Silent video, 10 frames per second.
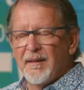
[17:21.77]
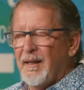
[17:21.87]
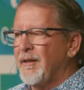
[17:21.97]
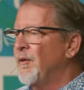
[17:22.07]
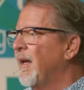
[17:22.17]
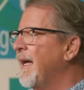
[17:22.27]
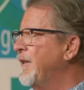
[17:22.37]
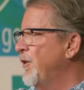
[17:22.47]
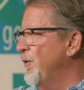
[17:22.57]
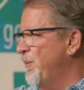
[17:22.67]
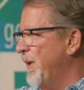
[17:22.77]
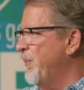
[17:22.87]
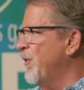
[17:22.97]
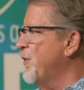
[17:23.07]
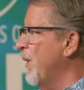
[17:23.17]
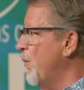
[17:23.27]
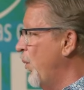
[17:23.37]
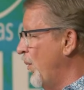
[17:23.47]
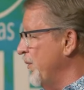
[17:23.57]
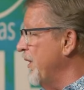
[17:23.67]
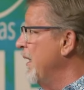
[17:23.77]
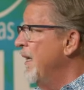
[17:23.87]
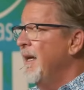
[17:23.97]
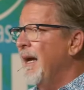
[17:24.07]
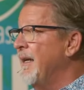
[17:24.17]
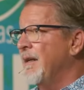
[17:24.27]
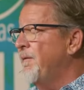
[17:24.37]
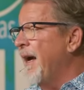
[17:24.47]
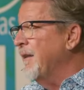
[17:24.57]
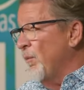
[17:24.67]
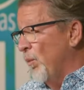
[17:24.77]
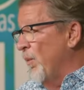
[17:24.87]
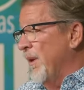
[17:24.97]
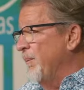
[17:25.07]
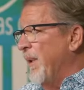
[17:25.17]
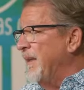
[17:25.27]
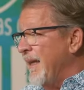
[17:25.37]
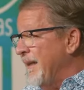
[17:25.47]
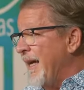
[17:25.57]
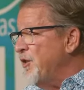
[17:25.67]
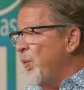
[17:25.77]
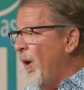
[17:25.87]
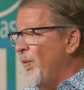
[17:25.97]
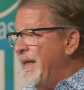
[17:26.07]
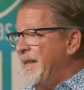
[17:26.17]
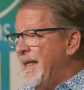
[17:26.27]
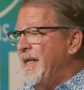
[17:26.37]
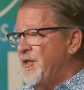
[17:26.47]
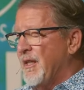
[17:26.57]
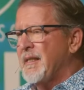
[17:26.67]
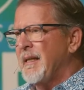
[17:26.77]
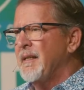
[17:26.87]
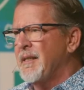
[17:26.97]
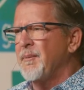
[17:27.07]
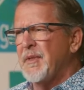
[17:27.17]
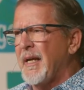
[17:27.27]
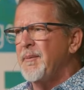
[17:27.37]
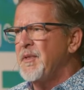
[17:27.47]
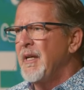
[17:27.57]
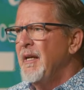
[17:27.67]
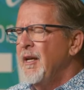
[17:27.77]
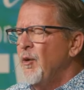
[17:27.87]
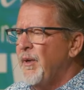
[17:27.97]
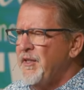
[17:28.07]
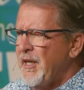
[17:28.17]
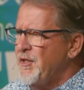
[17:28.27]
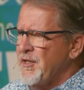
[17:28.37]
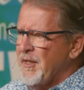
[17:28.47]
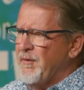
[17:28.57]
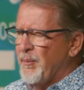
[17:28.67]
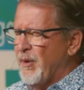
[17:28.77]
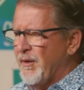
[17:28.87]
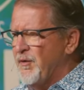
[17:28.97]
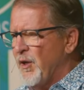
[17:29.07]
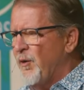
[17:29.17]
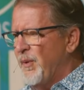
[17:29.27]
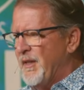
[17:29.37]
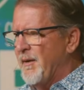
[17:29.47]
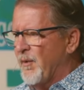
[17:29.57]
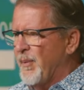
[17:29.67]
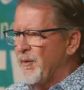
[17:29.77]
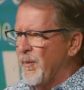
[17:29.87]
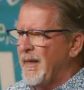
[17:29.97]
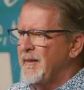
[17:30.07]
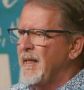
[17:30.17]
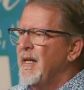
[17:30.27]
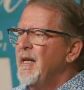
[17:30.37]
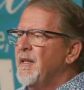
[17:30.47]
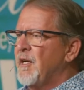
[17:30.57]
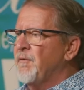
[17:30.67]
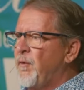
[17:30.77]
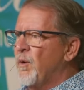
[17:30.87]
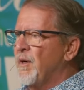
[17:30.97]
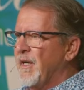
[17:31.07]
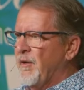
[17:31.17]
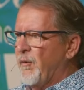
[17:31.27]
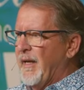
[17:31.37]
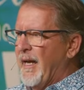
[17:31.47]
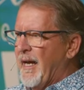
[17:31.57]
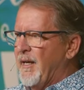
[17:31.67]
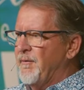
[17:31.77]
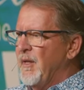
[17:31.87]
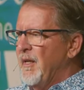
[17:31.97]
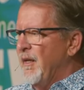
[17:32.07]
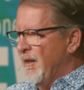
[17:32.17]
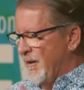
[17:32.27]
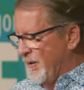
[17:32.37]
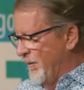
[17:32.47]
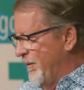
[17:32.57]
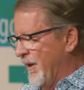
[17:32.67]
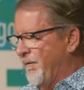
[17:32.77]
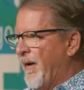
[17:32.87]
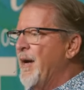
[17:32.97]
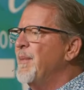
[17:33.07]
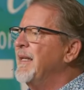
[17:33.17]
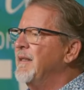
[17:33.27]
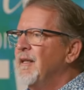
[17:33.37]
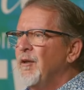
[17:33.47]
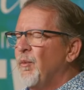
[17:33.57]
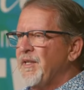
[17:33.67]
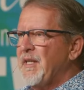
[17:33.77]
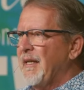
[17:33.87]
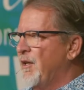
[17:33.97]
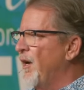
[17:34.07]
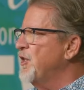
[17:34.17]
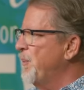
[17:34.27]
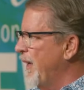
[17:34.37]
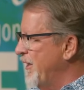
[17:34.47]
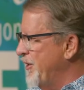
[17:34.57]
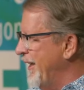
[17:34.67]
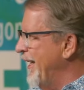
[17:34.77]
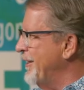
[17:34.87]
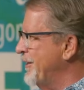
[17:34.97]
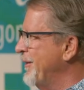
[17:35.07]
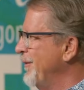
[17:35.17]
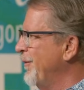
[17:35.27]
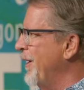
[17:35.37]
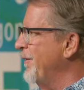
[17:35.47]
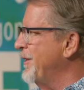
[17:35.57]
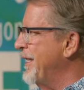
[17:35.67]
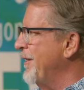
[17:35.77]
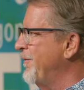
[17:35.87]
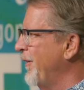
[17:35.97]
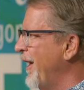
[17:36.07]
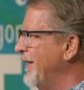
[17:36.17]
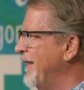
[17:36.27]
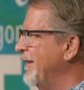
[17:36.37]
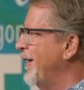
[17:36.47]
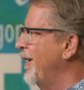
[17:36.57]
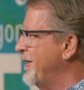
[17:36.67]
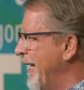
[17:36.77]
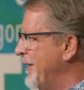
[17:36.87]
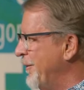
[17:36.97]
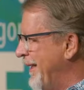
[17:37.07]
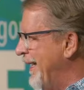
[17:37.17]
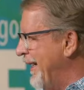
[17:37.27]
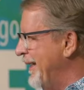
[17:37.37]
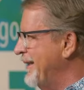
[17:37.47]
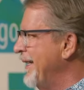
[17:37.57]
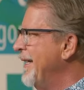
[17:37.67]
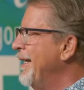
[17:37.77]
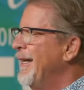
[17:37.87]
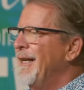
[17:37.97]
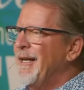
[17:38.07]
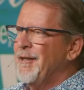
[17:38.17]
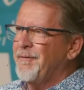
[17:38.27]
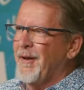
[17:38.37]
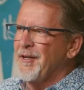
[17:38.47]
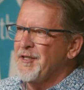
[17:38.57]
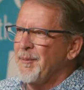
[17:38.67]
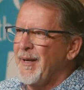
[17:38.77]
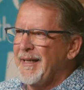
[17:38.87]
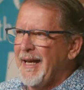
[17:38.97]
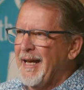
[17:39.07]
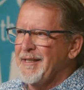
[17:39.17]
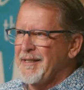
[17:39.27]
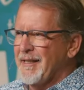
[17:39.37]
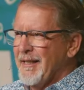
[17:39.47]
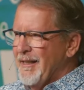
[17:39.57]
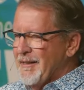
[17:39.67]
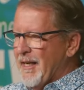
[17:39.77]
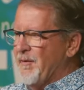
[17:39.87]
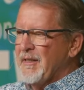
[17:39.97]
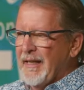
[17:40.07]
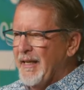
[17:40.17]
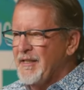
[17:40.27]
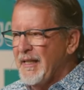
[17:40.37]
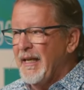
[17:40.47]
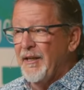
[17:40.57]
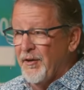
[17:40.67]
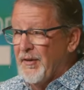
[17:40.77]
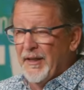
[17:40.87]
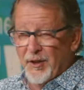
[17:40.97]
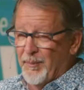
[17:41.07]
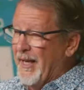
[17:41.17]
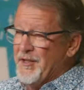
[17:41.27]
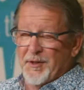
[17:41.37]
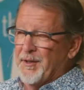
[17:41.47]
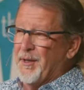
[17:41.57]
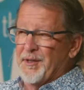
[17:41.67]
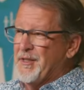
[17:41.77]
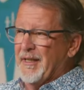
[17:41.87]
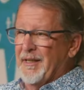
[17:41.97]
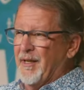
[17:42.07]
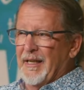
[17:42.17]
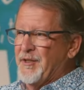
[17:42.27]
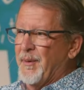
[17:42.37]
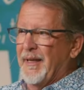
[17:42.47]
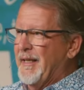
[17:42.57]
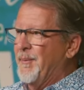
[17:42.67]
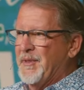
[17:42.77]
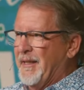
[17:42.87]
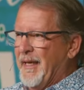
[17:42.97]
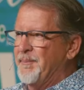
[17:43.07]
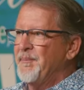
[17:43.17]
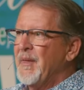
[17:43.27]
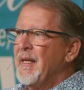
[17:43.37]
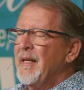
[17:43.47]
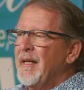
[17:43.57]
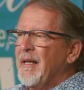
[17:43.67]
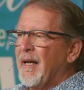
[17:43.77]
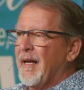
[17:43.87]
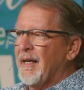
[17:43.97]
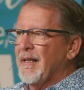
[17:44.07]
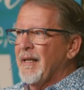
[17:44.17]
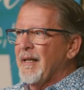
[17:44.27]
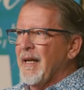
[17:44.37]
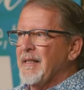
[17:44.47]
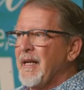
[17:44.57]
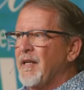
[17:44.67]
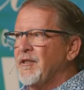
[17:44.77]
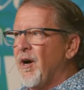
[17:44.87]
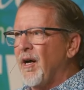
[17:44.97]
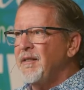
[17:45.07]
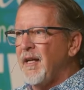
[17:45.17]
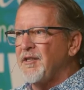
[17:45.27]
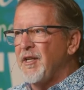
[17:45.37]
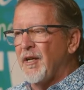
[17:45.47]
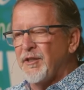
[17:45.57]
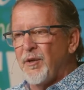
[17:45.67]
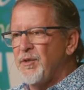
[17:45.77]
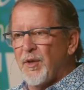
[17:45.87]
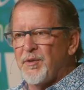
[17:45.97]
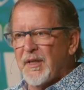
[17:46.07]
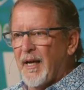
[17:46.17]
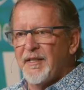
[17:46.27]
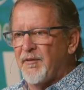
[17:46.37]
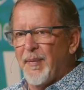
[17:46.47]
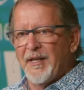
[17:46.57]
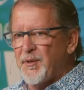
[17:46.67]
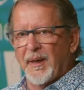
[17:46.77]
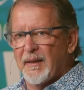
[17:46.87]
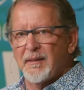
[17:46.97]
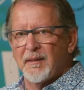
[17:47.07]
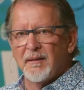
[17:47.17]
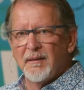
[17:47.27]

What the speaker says: I don't like those people, so I won't. And in fact, but that's what we teach, isn't it, sometimes? We teach as if the book of Job had never been written. Therefore, if we have, you know, a famine, we say God's punishing us. We say a flood, then God's angry at us. If somebody has seven kids that either think they're blessed or cursed, you know, it's really up to them. And yet God does not use those kind of metrics.